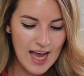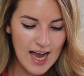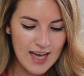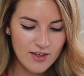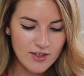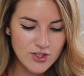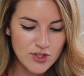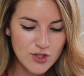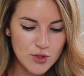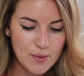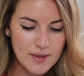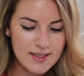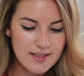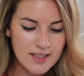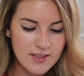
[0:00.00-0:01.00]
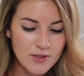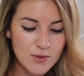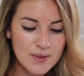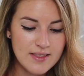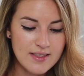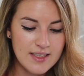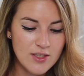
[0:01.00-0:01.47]
And I just twist and
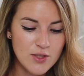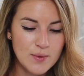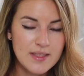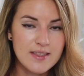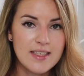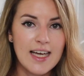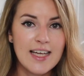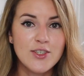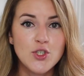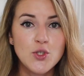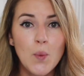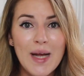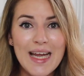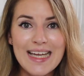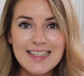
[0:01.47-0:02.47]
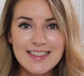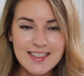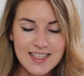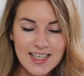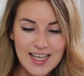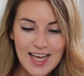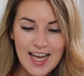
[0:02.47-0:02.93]
twist and twist and
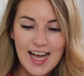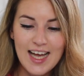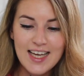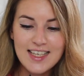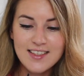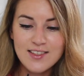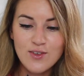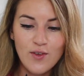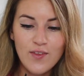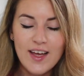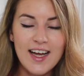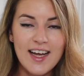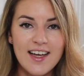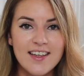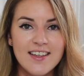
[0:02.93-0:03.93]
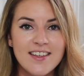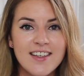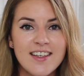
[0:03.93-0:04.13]
twist and it's not there.